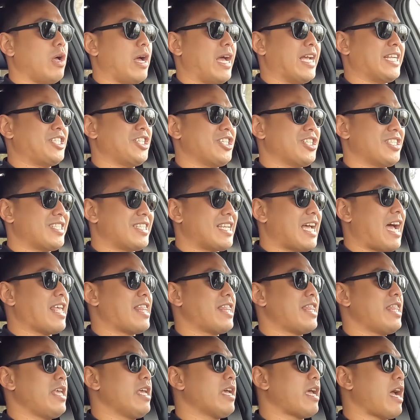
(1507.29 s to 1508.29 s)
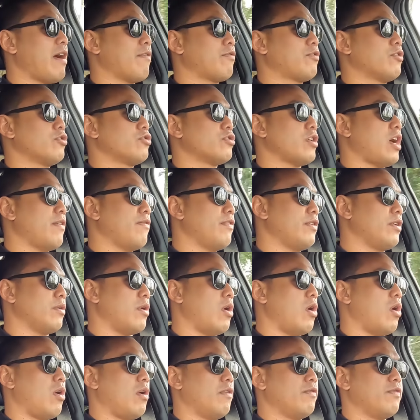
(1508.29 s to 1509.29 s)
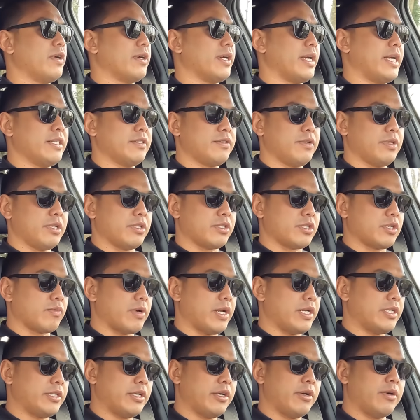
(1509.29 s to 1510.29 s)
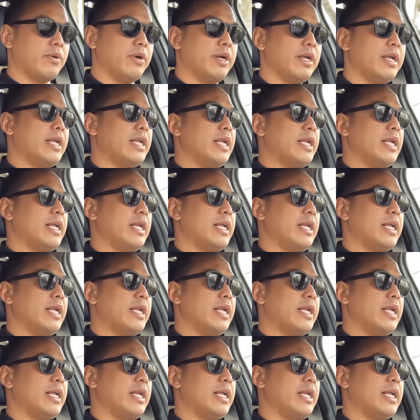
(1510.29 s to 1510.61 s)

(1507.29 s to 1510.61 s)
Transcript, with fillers: I just, I think after driving all variants of the Sorento,